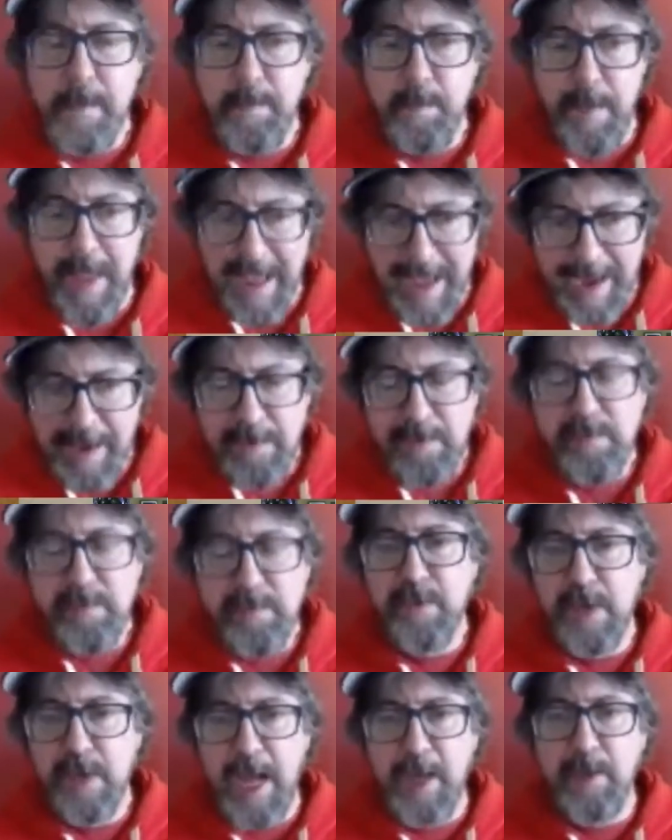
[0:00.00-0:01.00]
have
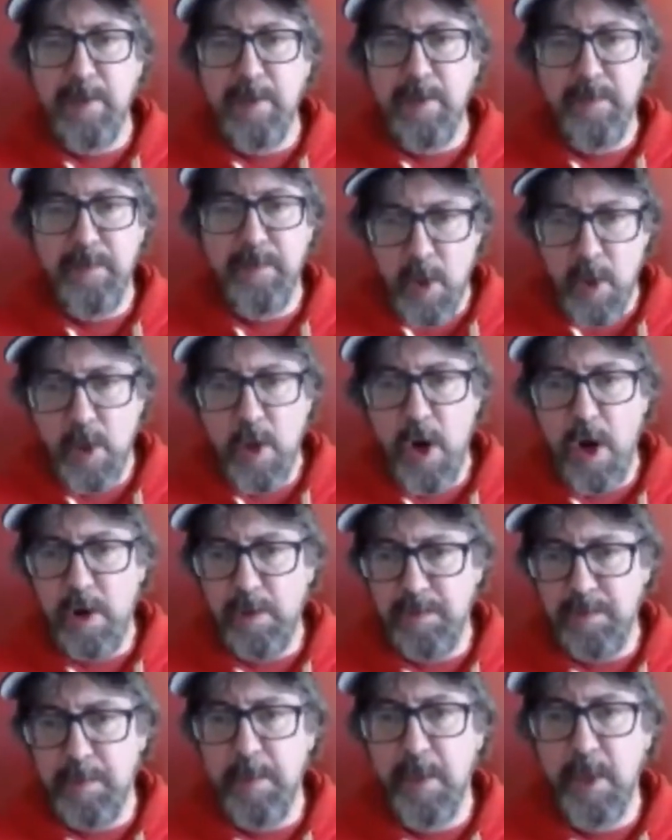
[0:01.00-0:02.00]
gotten a phone call
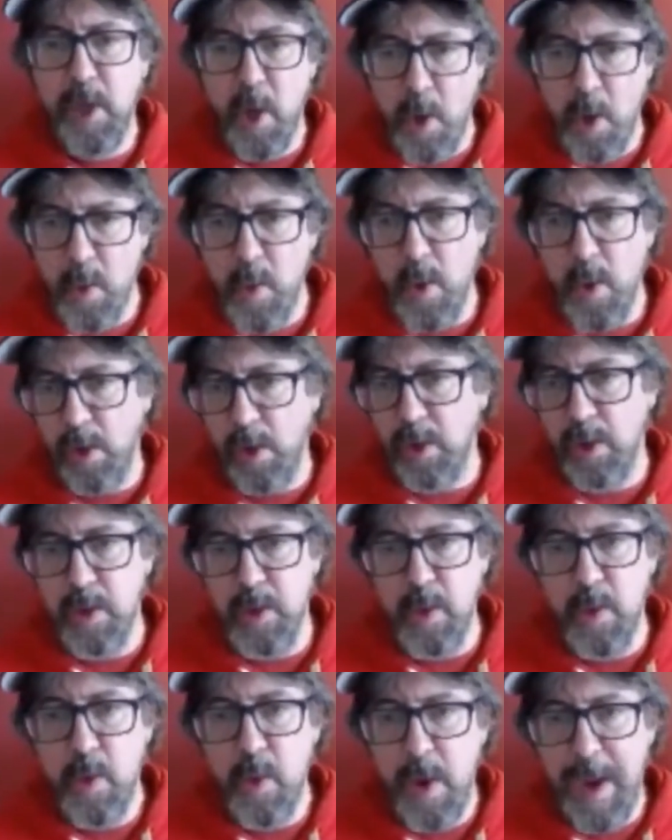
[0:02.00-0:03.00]
from a coworker
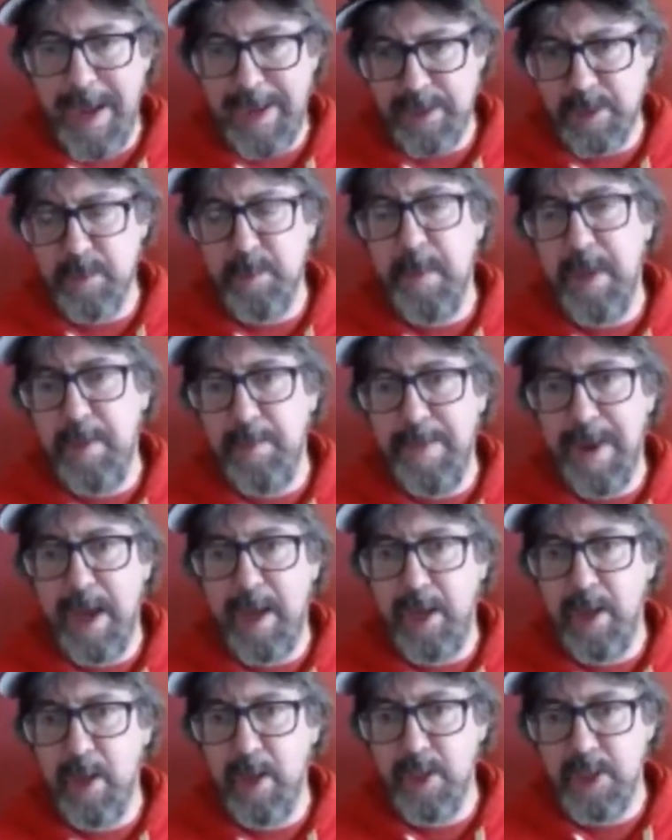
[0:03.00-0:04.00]
who asked me about
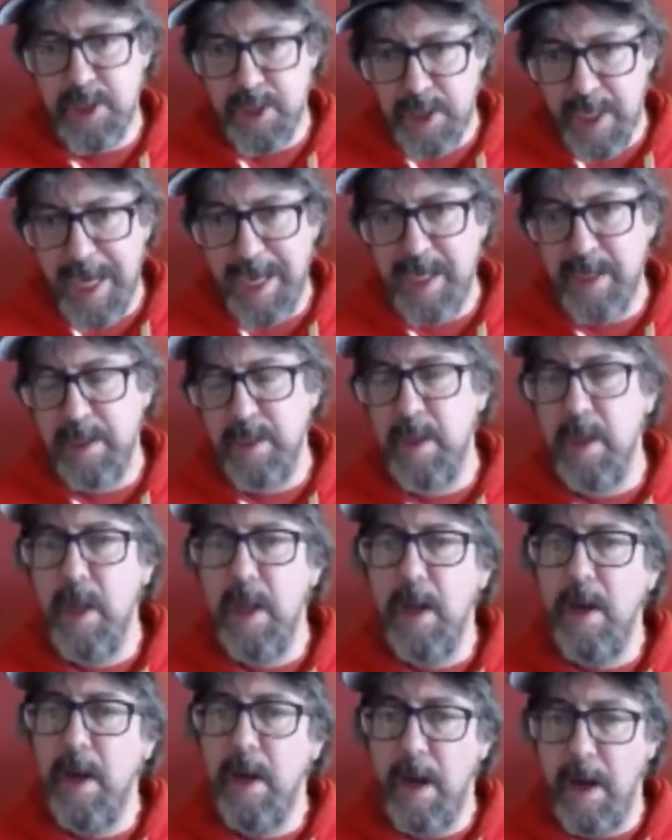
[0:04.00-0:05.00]
a site
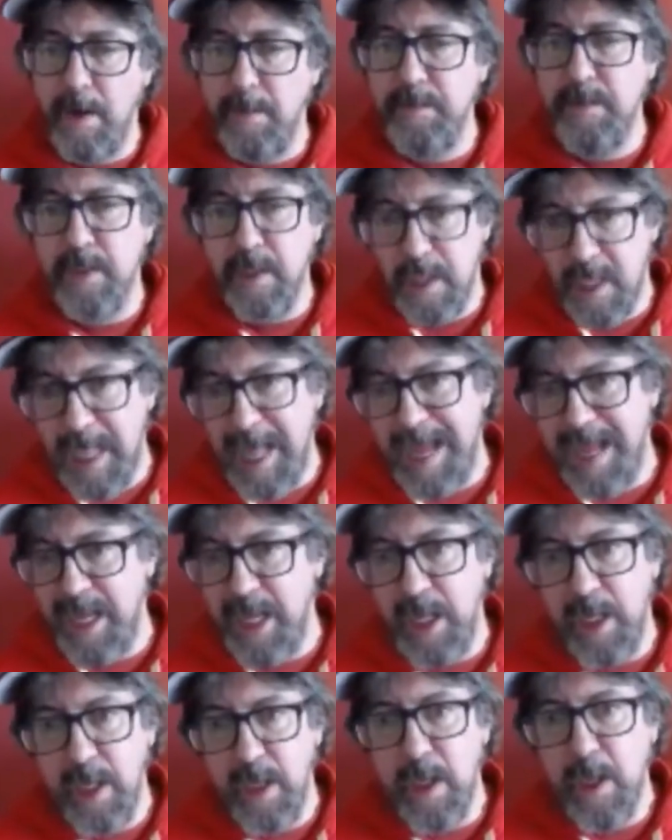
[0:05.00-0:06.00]
of a client